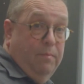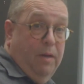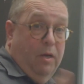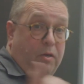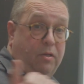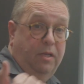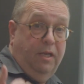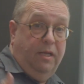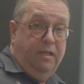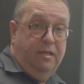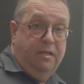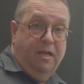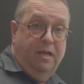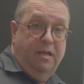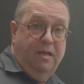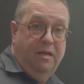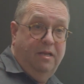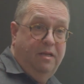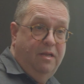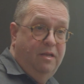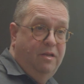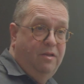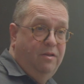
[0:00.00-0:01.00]
that's about it
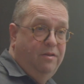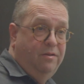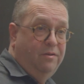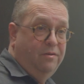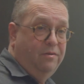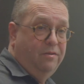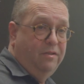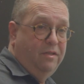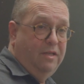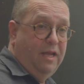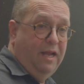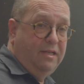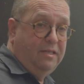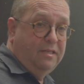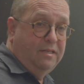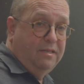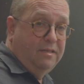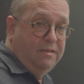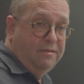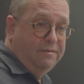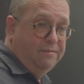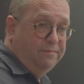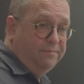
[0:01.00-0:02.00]
on that.
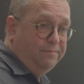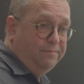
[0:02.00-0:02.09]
